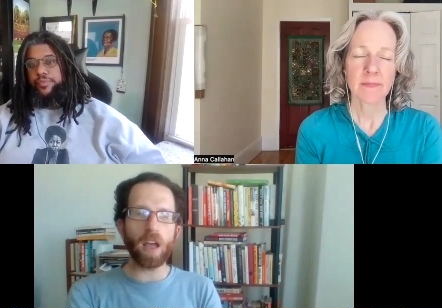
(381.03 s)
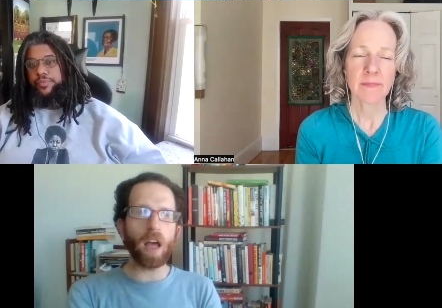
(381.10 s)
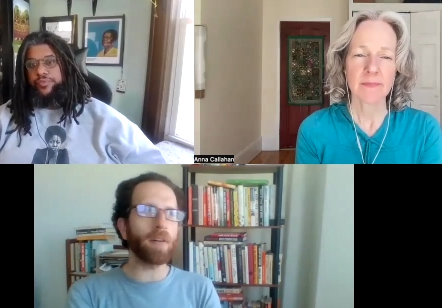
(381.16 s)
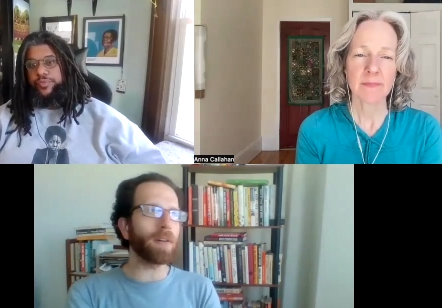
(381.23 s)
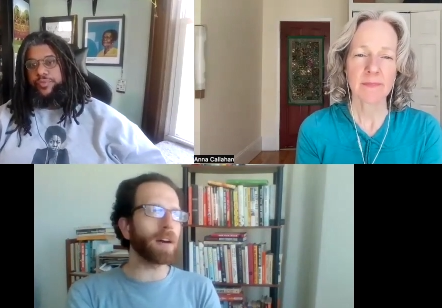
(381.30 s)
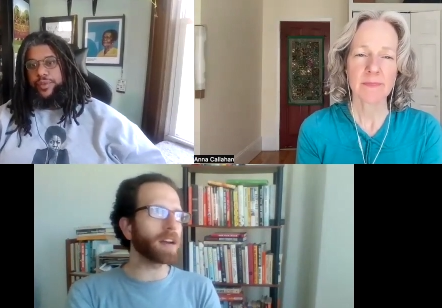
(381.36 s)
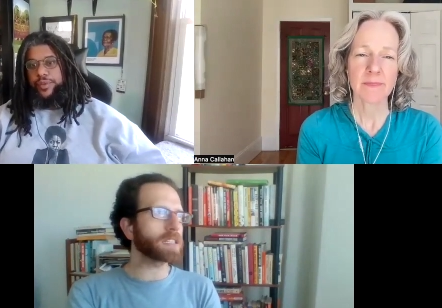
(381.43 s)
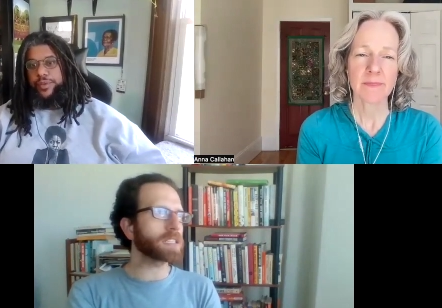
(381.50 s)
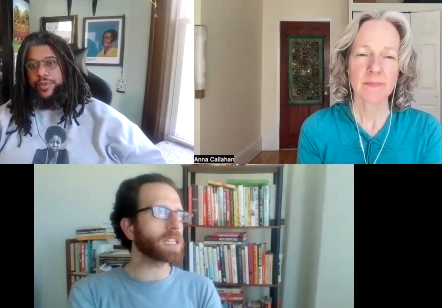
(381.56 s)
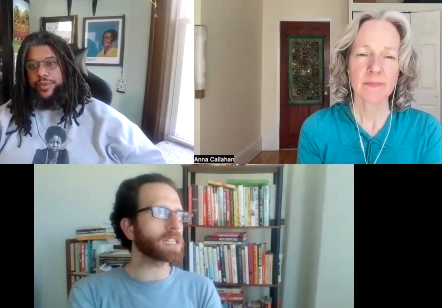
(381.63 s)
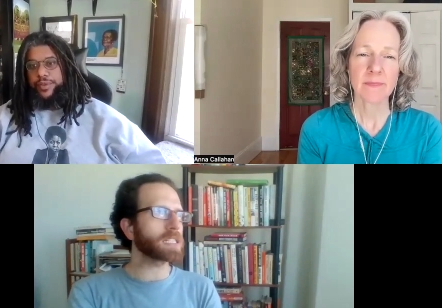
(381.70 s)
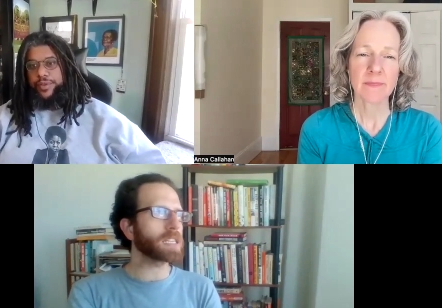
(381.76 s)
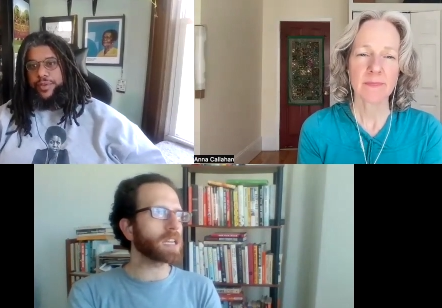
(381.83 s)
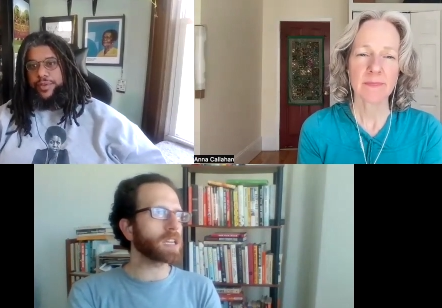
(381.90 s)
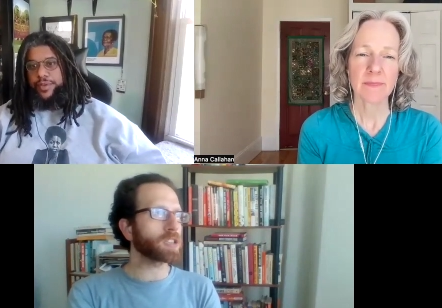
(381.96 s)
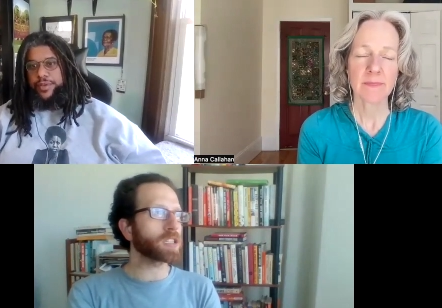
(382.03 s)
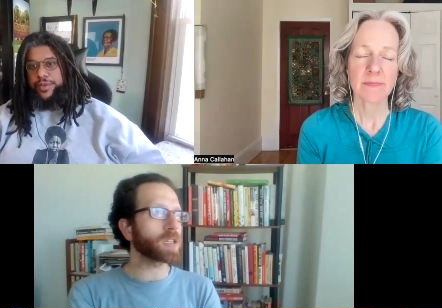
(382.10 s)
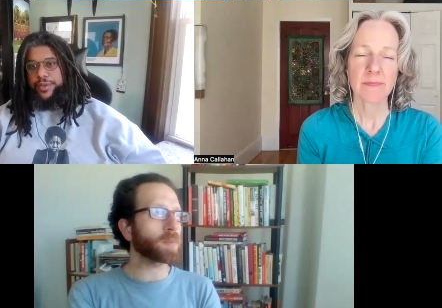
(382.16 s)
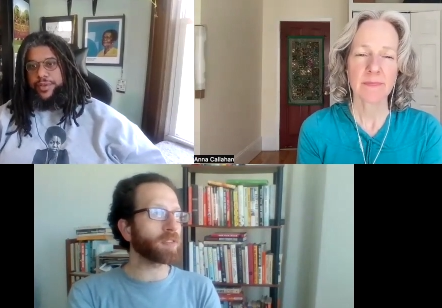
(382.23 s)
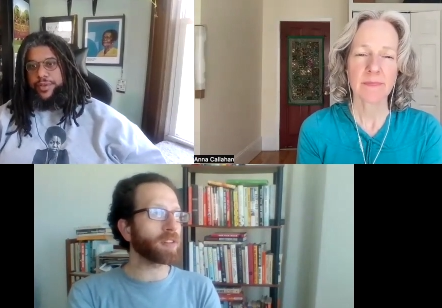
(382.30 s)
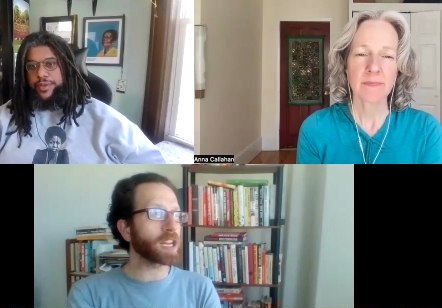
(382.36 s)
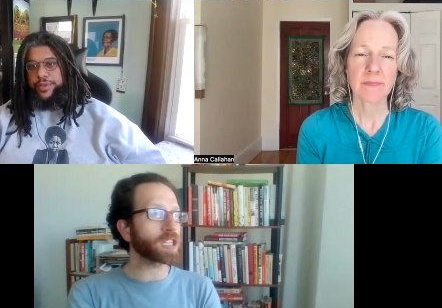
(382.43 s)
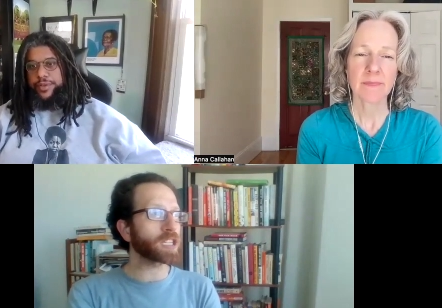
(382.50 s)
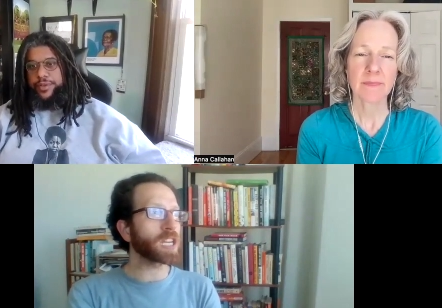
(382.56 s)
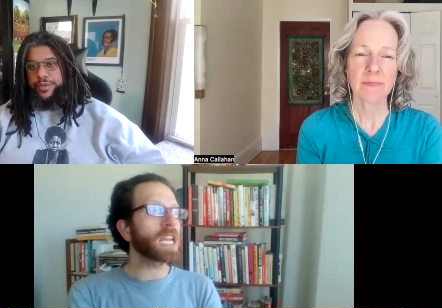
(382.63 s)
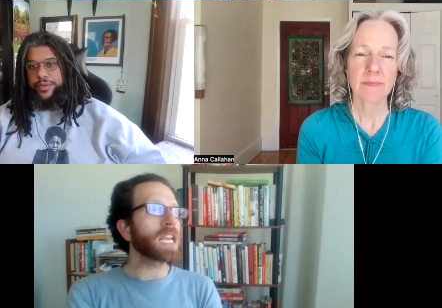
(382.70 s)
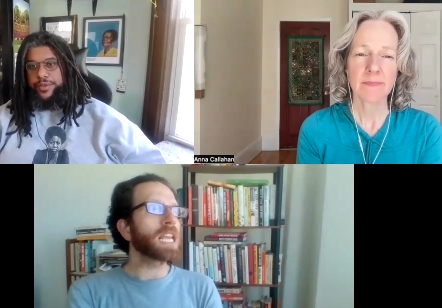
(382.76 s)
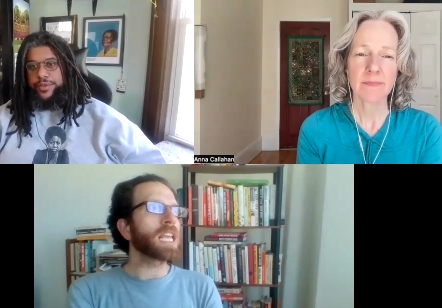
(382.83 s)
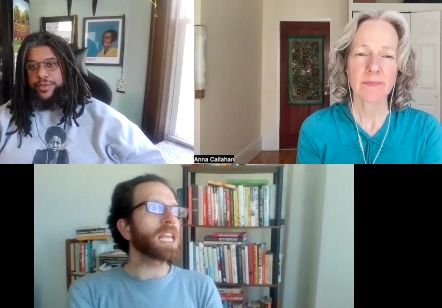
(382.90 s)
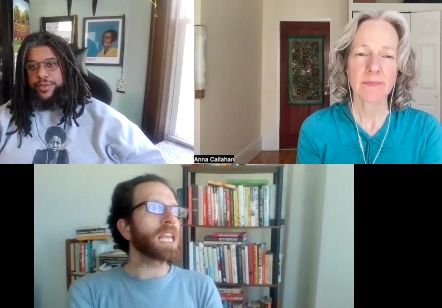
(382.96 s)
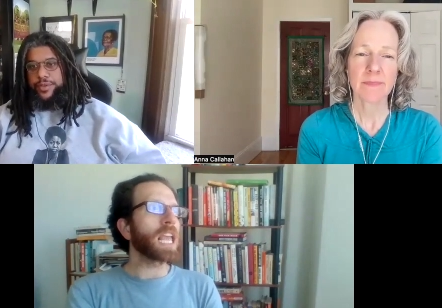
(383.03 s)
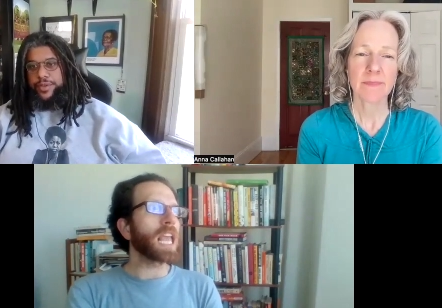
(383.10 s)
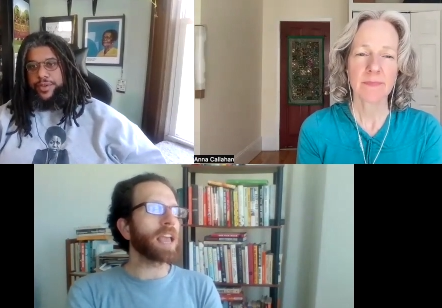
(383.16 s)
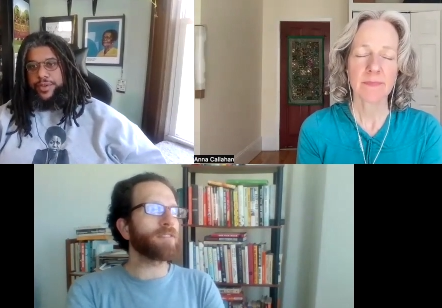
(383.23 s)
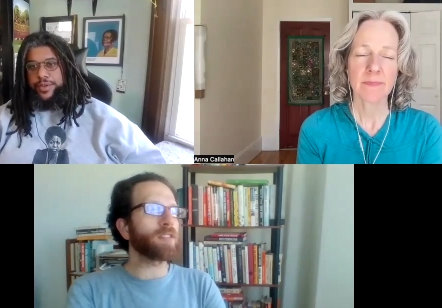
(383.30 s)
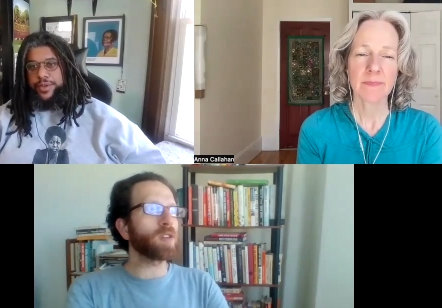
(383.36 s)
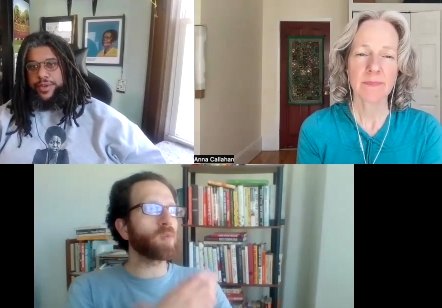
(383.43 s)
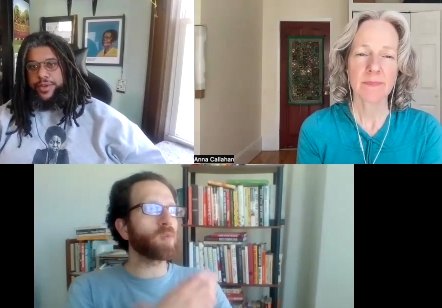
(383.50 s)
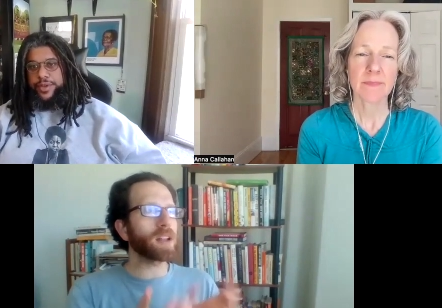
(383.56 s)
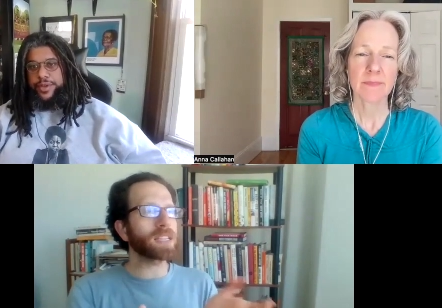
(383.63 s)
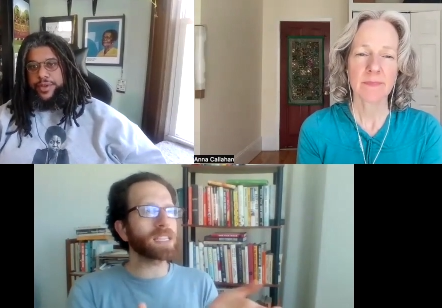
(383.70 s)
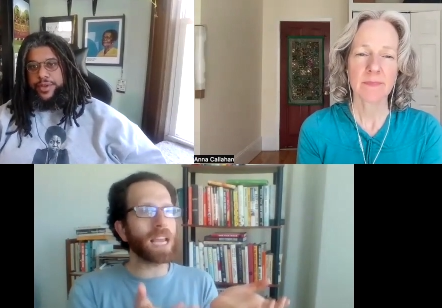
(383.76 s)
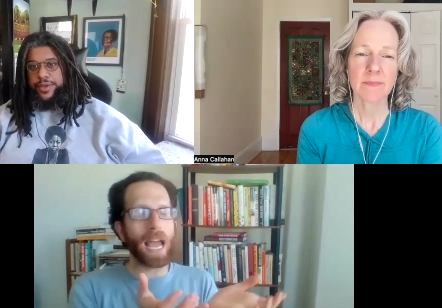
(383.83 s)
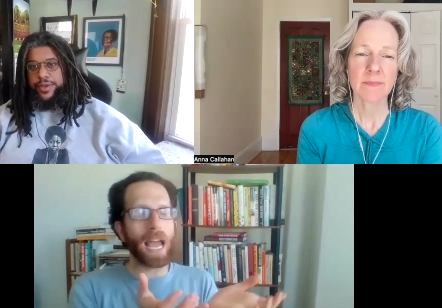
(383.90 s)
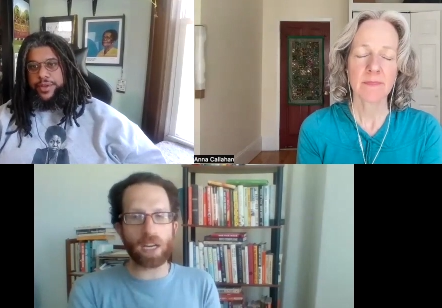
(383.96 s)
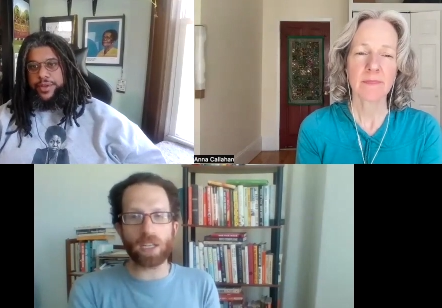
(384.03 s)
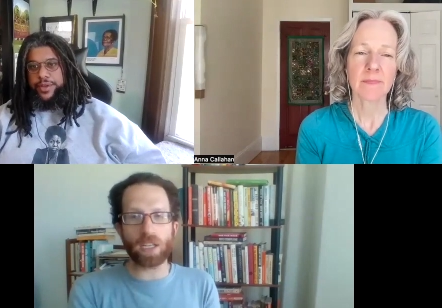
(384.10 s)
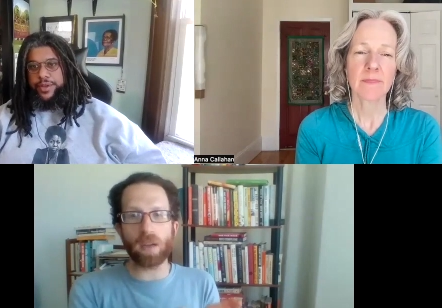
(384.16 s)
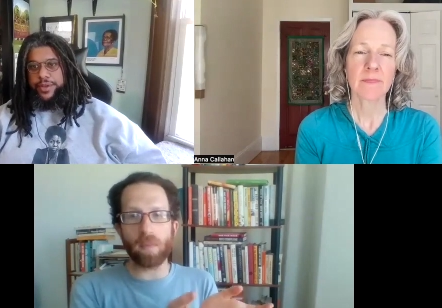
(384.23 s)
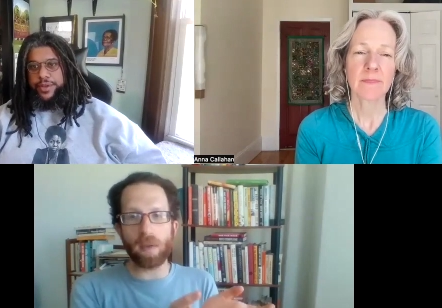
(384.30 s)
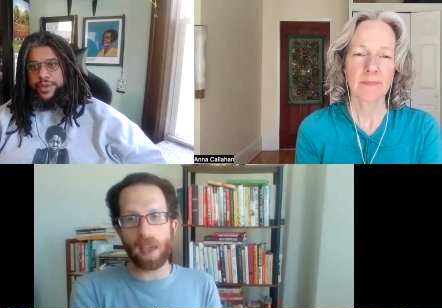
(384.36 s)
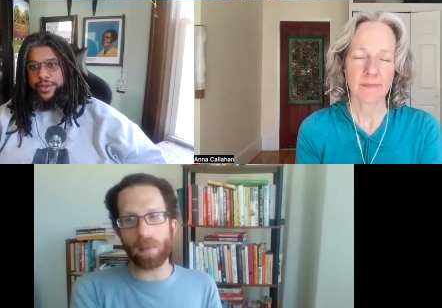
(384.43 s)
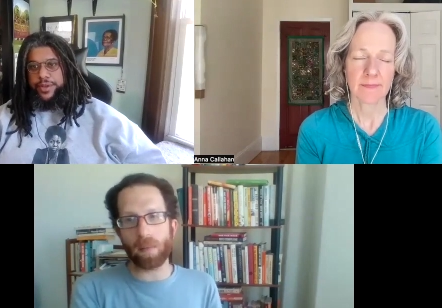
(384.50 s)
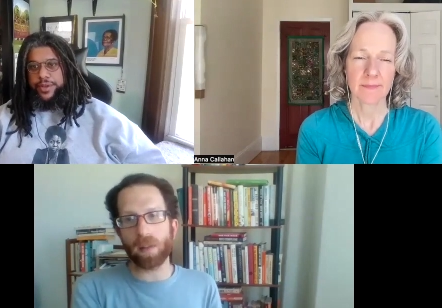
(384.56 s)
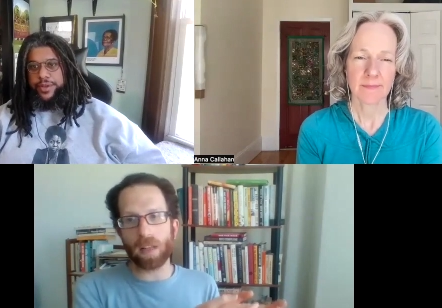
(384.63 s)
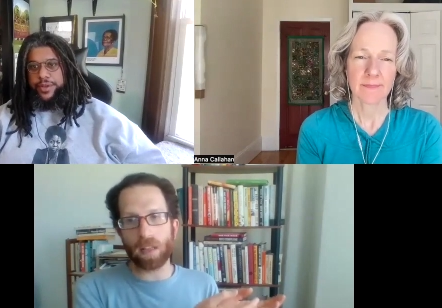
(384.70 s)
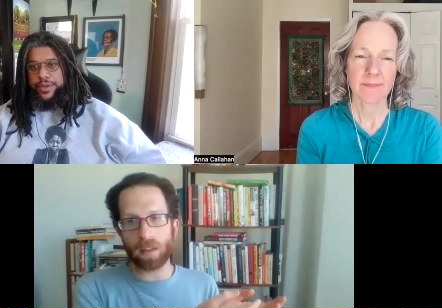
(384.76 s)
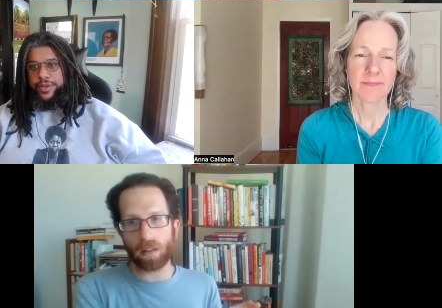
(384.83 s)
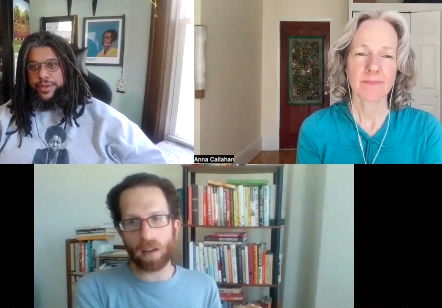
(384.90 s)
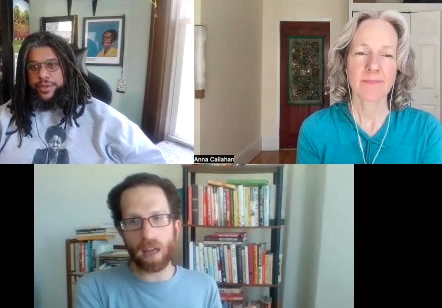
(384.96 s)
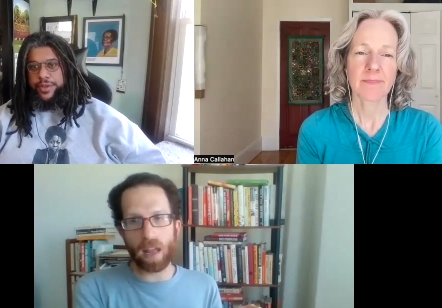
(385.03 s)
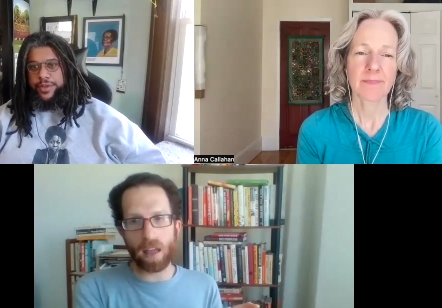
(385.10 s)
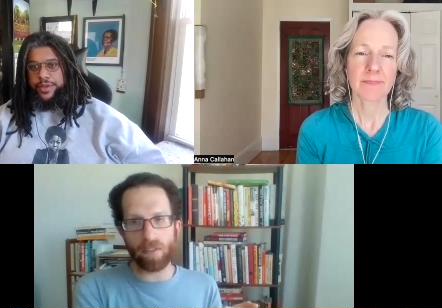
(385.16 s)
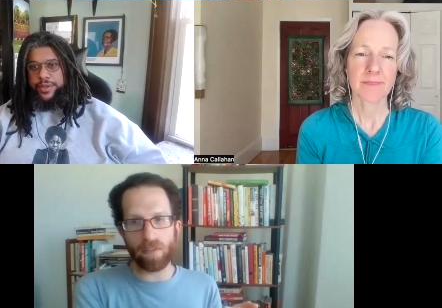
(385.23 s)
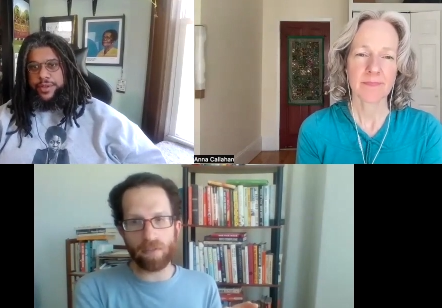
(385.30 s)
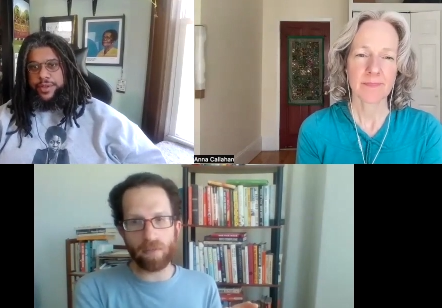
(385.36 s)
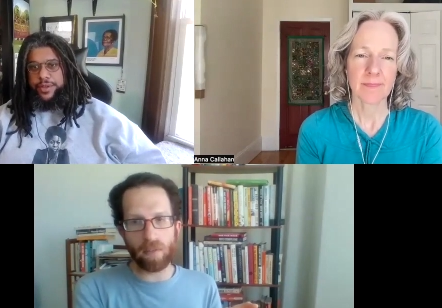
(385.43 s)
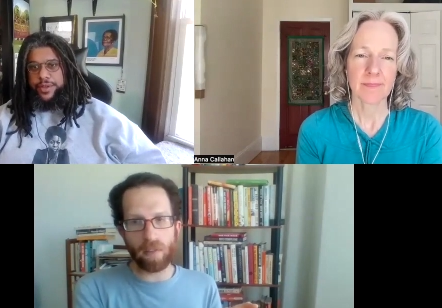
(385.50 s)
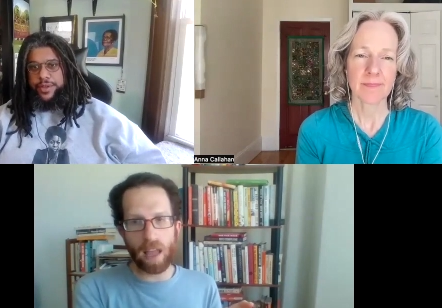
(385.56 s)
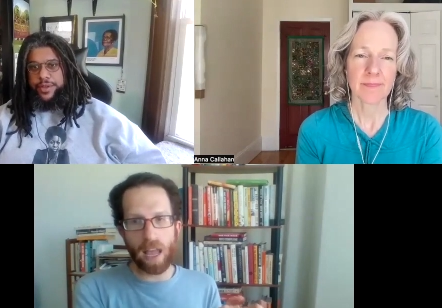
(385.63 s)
Speaker 1: amongst let's say like the super rich, if you want to actually be able to kind of